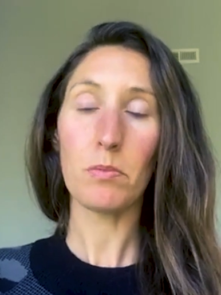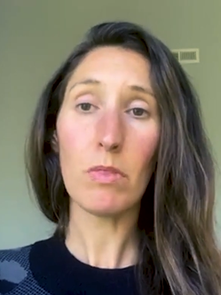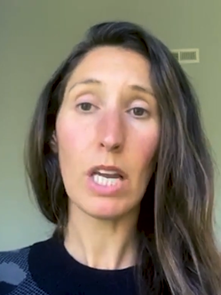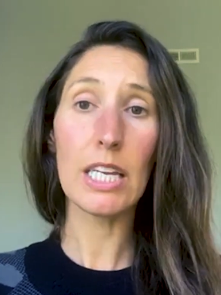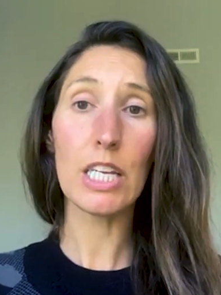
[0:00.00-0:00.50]

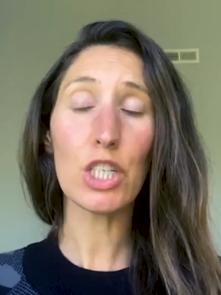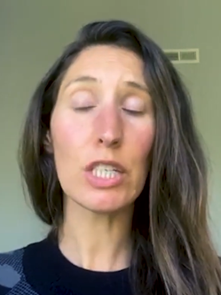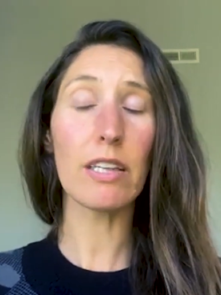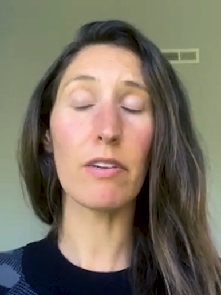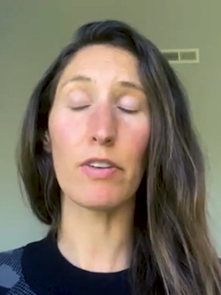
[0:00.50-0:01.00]

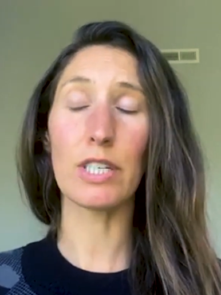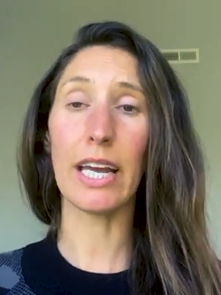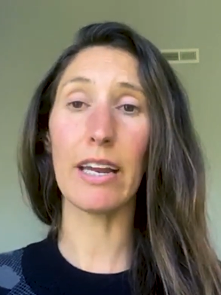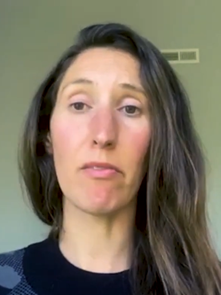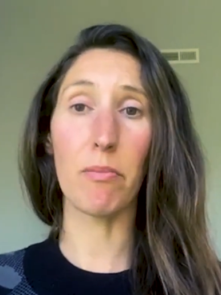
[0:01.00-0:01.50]
Initially, the first
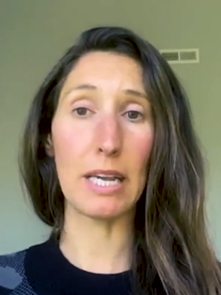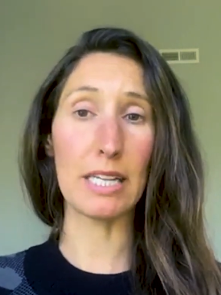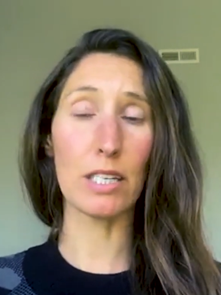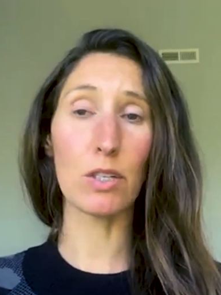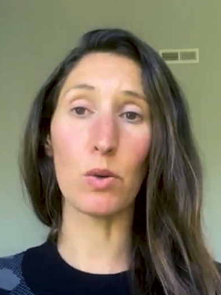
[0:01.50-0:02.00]
kind of
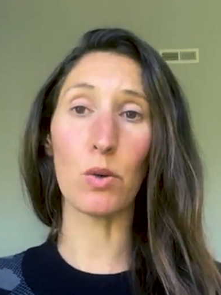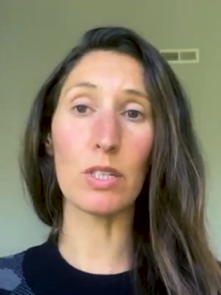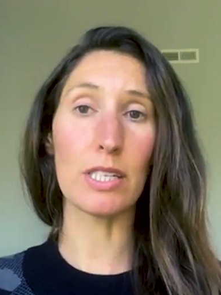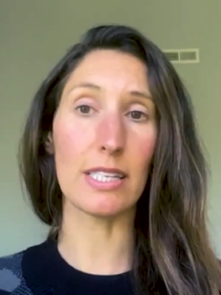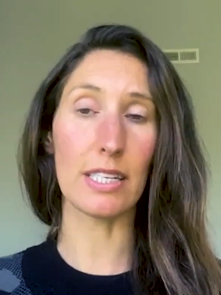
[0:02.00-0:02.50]
basic goal
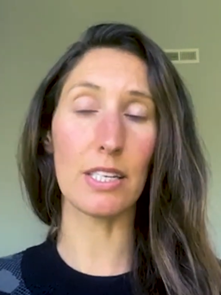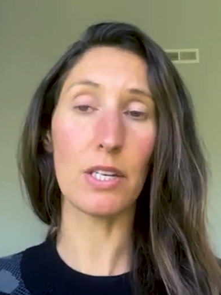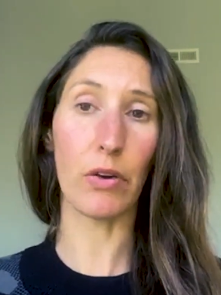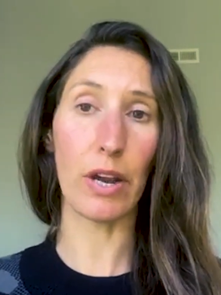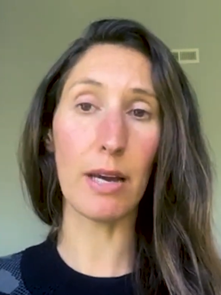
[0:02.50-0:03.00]
is 60
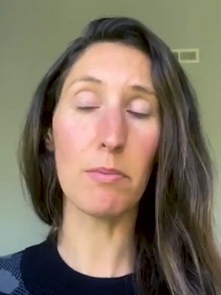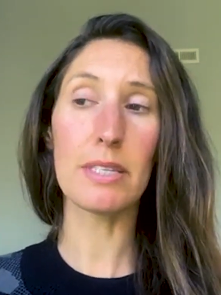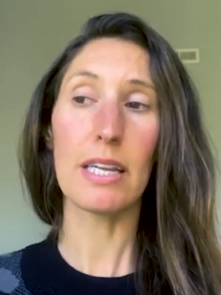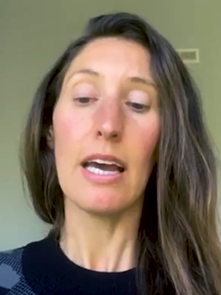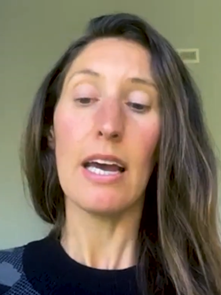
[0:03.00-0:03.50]

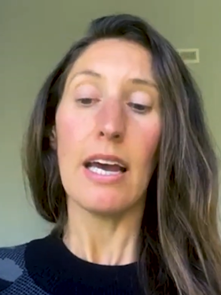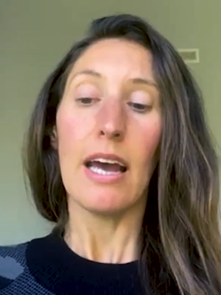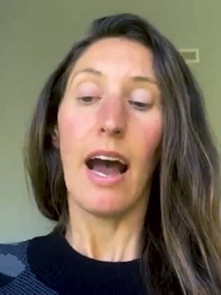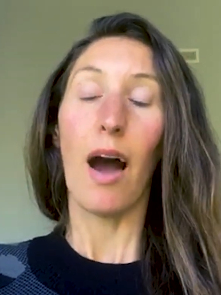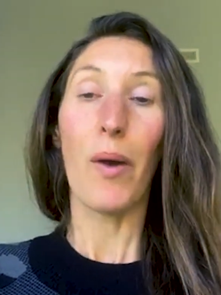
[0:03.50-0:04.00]
grams.
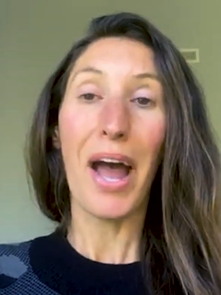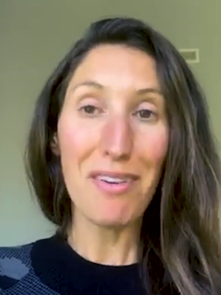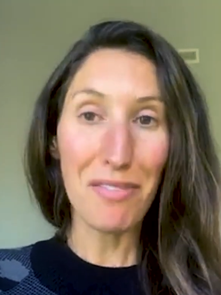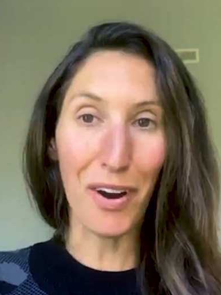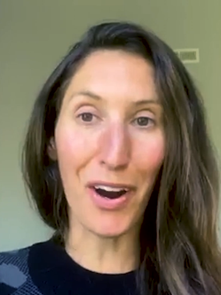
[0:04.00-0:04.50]

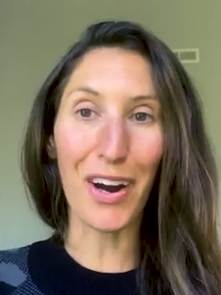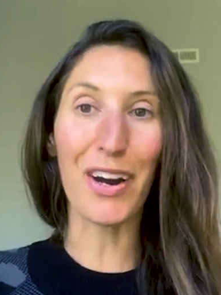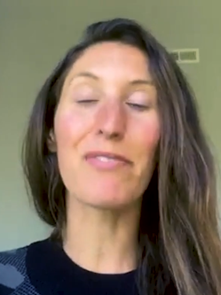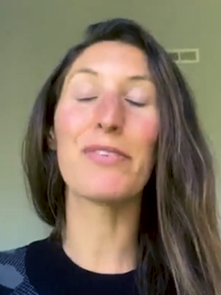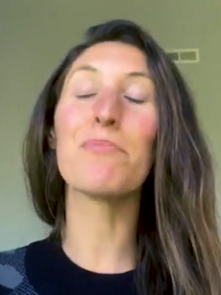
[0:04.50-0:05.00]

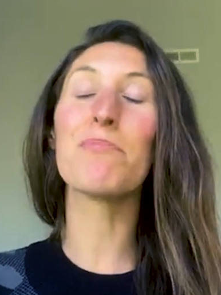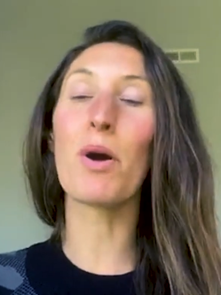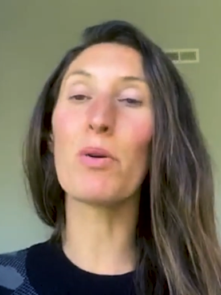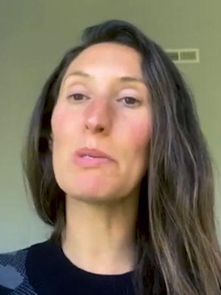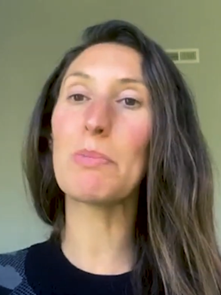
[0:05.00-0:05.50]
However, for
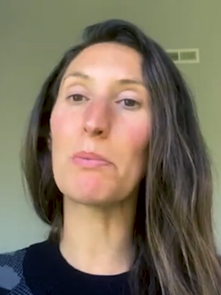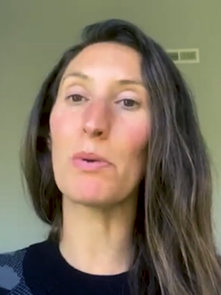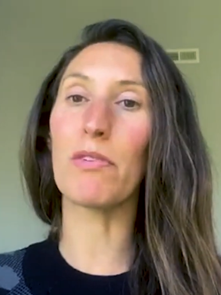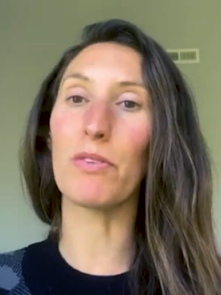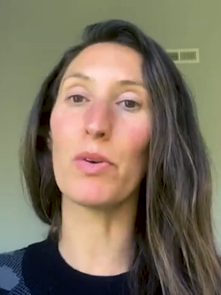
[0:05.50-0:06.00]
most people,
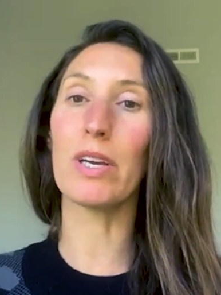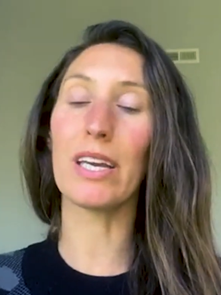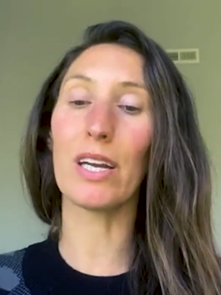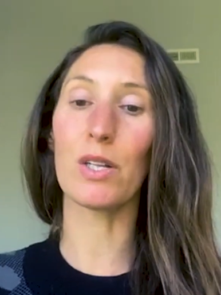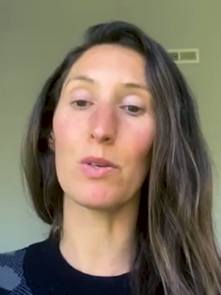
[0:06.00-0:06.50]
if you can
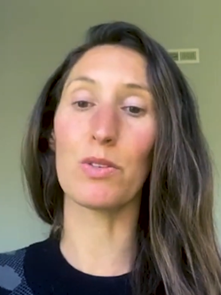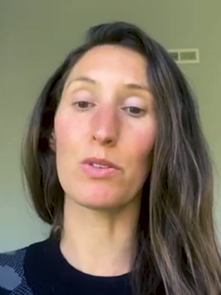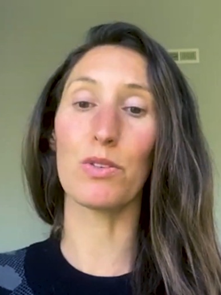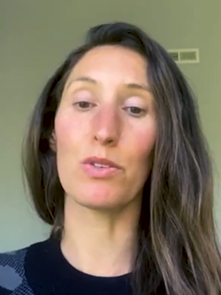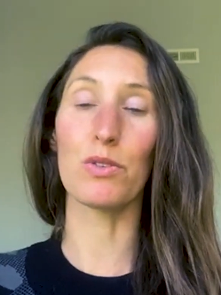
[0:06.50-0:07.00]
get closer
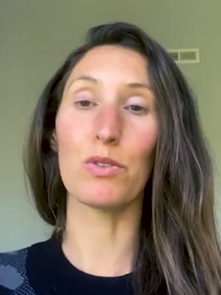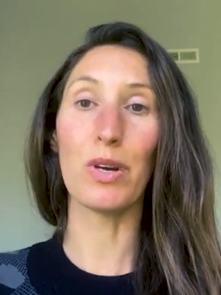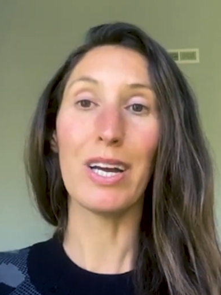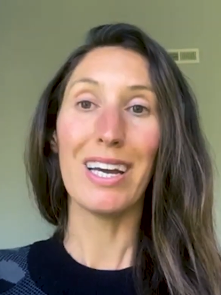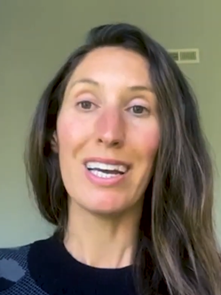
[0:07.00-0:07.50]
to
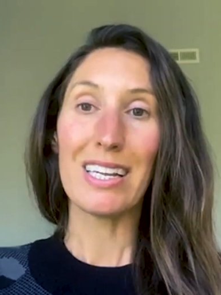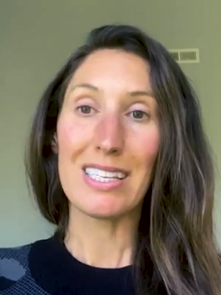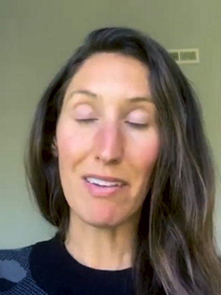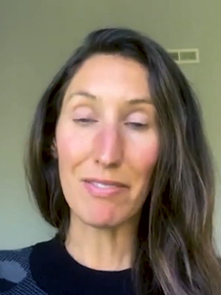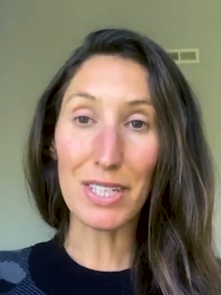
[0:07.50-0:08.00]

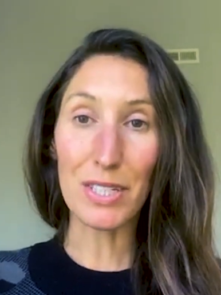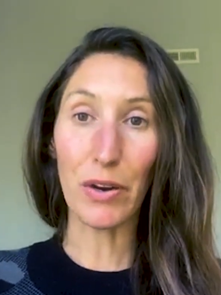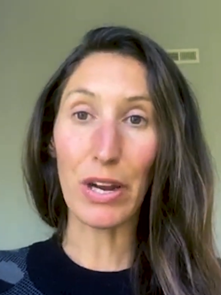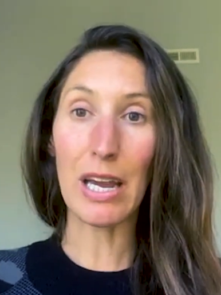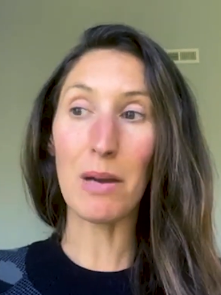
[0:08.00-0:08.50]
70
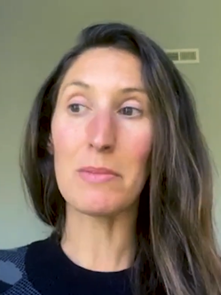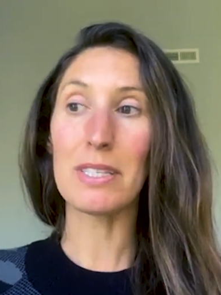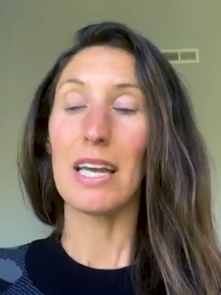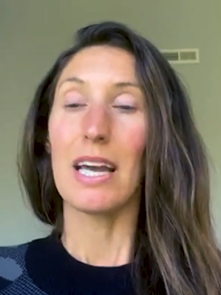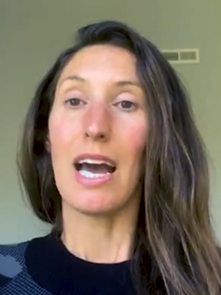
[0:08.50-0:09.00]
grams,
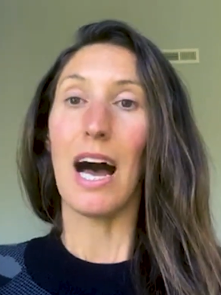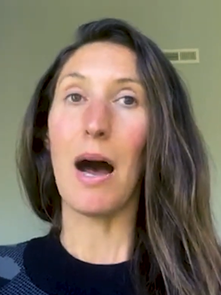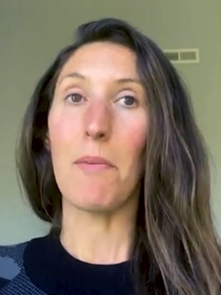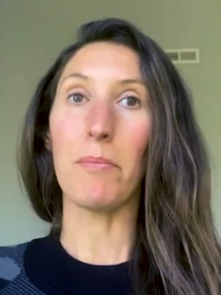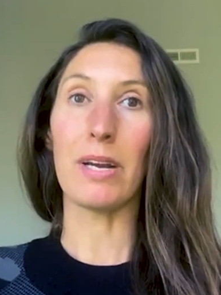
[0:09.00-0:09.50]

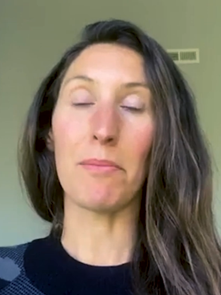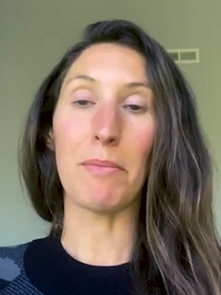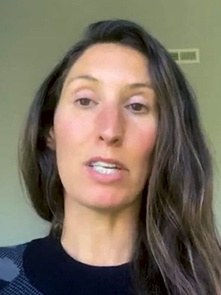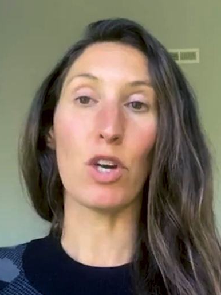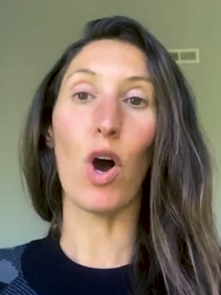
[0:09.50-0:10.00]
again,
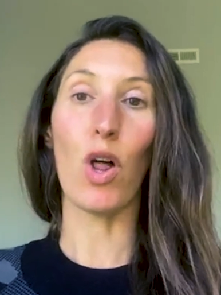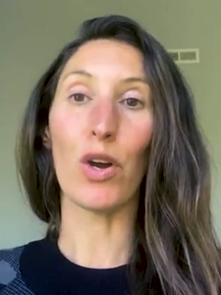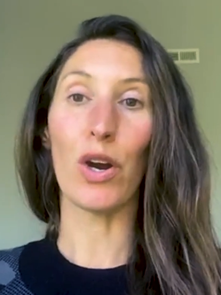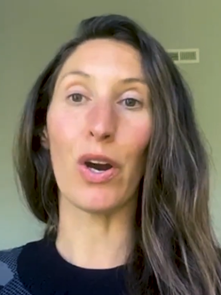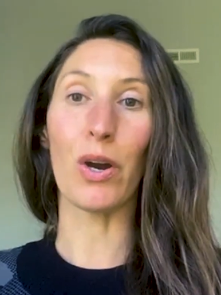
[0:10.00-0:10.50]
my
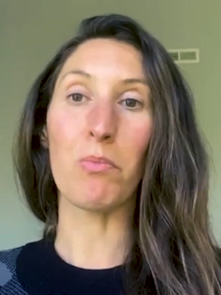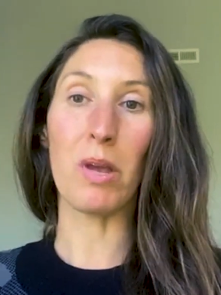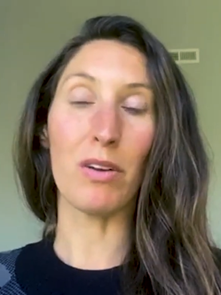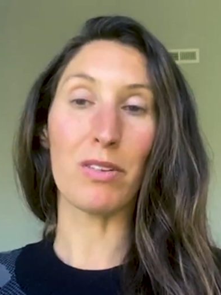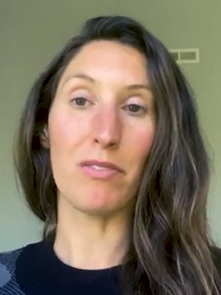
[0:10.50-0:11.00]
taller
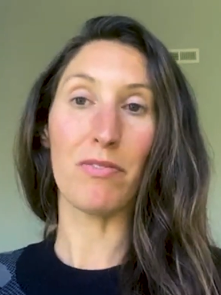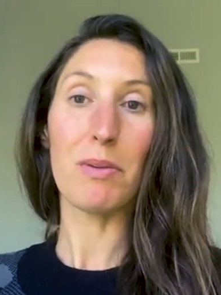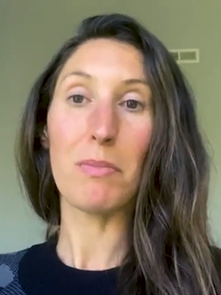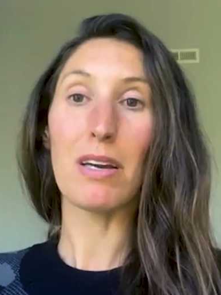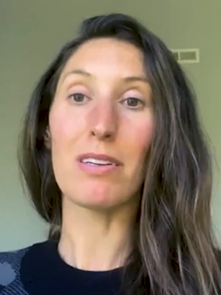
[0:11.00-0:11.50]
males and
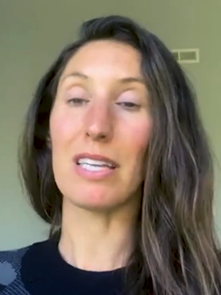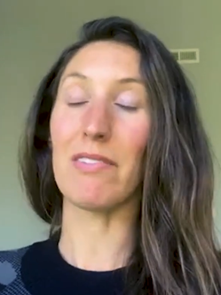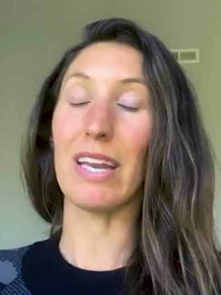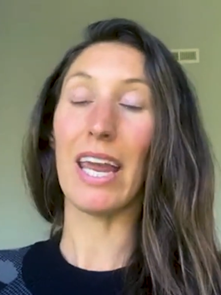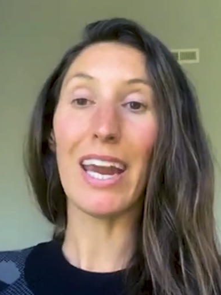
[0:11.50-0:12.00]
females,
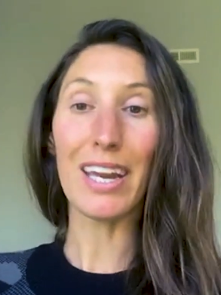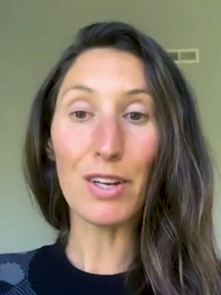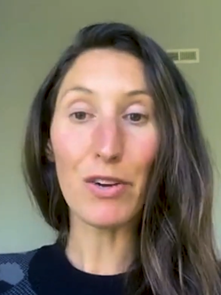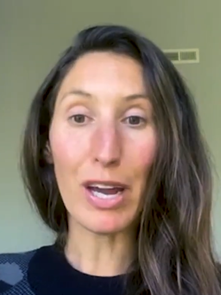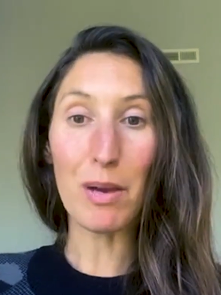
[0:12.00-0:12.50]
even 80
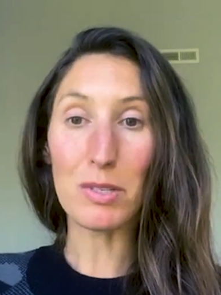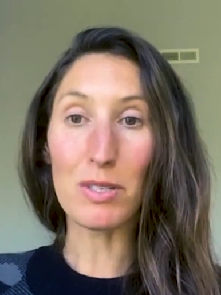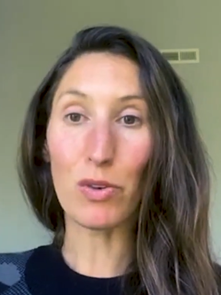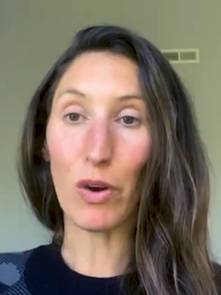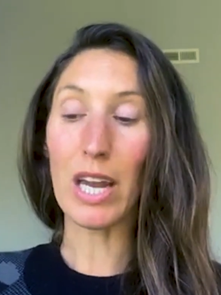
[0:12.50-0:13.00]
grams
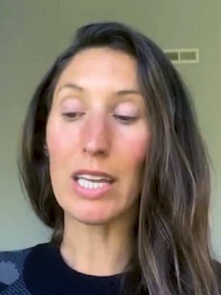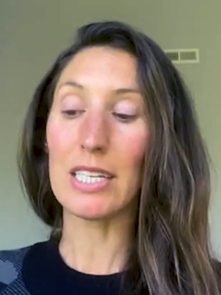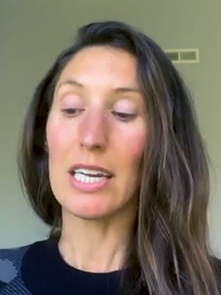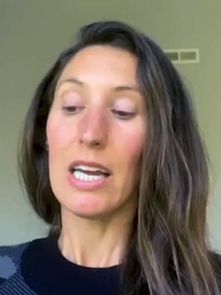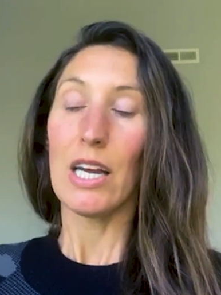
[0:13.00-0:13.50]
is great.
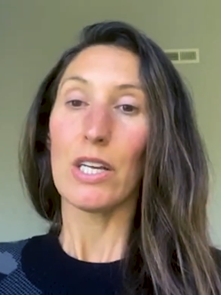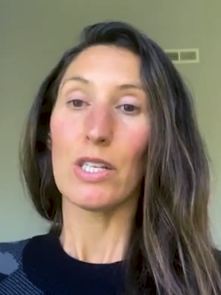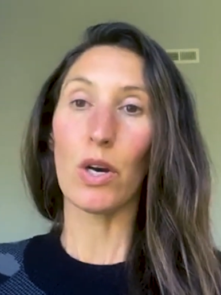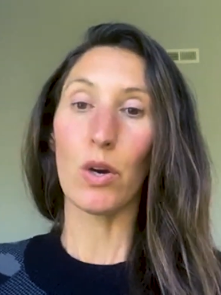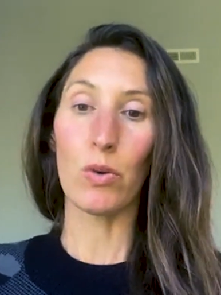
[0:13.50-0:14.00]

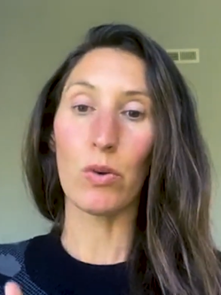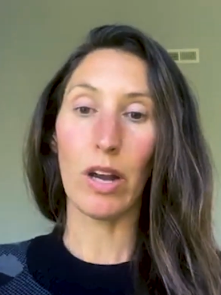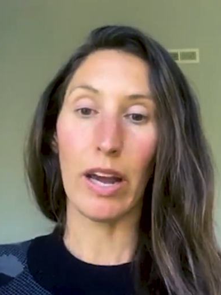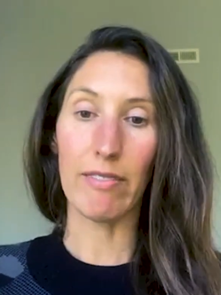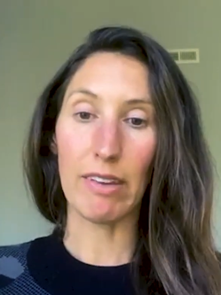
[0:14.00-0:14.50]
So
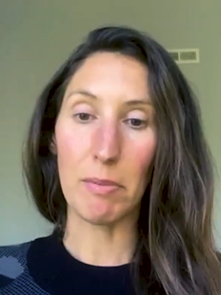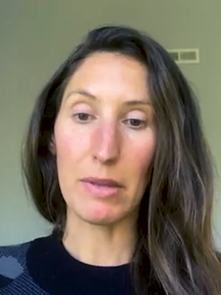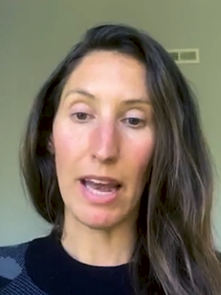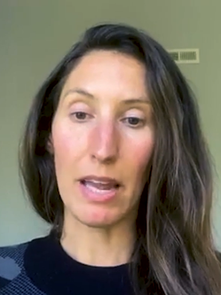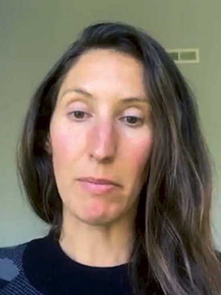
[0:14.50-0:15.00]
kind of keeping
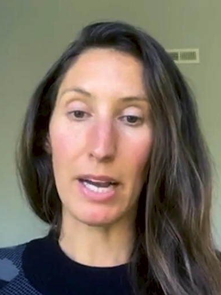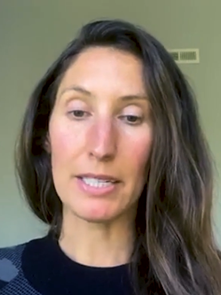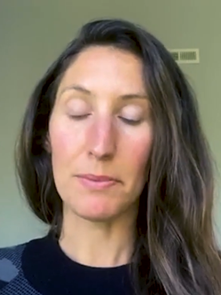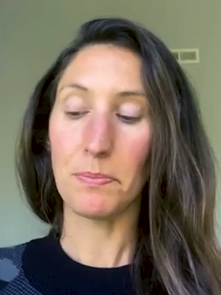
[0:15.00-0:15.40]
that in mind.